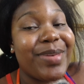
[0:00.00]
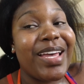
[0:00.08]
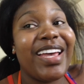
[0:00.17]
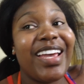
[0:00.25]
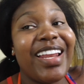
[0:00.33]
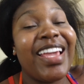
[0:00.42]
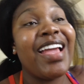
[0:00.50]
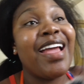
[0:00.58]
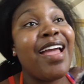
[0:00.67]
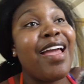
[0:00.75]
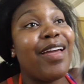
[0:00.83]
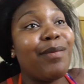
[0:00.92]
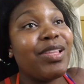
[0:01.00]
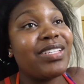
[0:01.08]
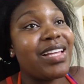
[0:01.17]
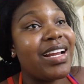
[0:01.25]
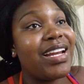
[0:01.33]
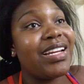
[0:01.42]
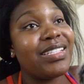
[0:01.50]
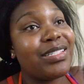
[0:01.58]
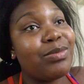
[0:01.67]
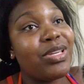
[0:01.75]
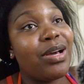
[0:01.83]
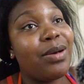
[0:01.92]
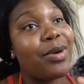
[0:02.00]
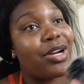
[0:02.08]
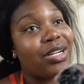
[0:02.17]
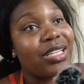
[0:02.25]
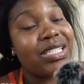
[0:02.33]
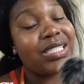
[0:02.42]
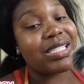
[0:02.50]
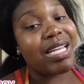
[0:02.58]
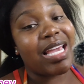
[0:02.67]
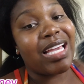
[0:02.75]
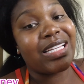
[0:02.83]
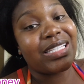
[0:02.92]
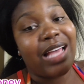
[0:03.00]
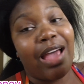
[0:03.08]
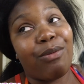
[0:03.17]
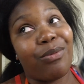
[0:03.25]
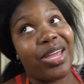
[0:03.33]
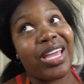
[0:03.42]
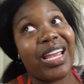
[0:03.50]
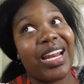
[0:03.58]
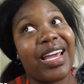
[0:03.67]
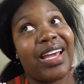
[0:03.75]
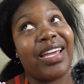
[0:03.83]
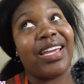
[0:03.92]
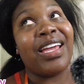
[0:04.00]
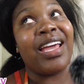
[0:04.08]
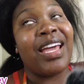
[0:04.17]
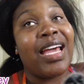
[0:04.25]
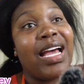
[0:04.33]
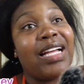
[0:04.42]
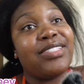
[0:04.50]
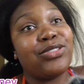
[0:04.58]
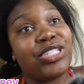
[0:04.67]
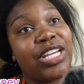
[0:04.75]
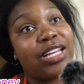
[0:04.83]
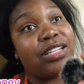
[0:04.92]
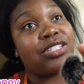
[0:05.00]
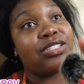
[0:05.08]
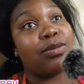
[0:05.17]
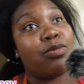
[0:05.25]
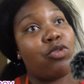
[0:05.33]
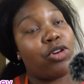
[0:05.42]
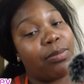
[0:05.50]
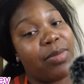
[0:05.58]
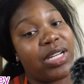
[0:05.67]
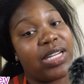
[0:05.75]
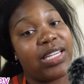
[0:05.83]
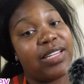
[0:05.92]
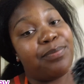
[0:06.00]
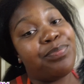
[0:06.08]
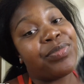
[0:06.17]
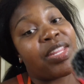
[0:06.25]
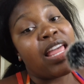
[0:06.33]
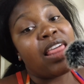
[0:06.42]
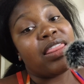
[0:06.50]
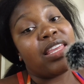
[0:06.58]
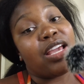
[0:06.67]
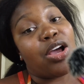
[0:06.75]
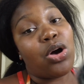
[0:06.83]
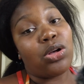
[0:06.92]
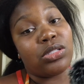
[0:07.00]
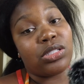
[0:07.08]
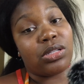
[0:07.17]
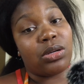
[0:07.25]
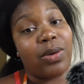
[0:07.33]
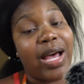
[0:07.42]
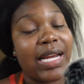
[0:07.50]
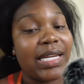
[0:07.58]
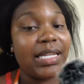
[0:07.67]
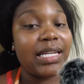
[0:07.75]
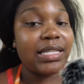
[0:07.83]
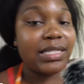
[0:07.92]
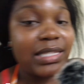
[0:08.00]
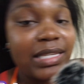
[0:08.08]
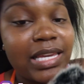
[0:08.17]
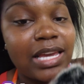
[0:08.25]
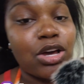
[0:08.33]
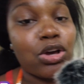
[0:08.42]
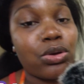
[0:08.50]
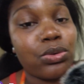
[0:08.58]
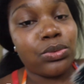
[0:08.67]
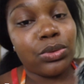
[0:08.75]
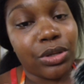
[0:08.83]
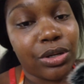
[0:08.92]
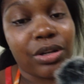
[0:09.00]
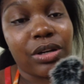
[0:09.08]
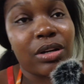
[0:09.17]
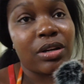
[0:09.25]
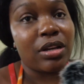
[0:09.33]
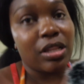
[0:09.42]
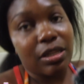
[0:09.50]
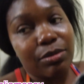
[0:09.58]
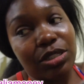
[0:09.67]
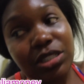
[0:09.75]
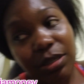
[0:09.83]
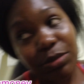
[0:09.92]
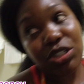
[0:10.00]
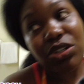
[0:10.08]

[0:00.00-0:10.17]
bed. And plus I needed to be up early today because I went and I had to change some more money. Then also I needed to get a cooler. Let me